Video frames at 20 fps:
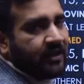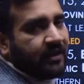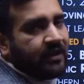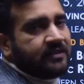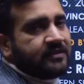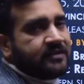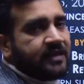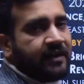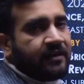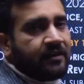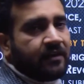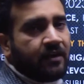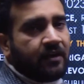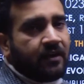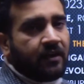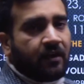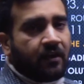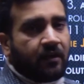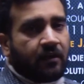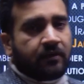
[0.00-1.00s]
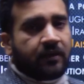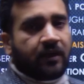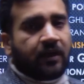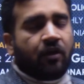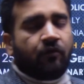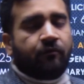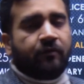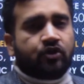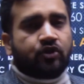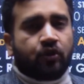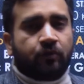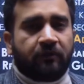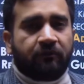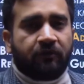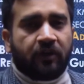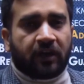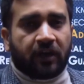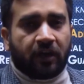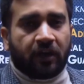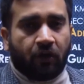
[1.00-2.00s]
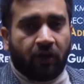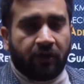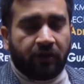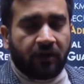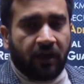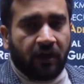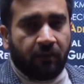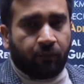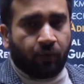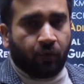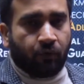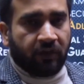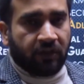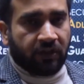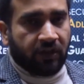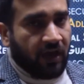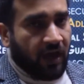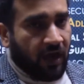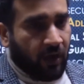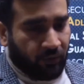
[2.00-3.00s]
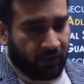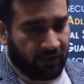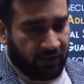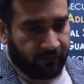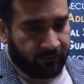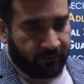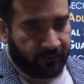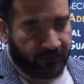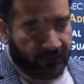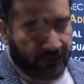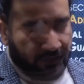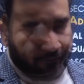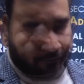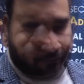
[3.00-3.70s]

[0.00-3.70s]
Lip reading: is that the government should be working on improving the outcomes.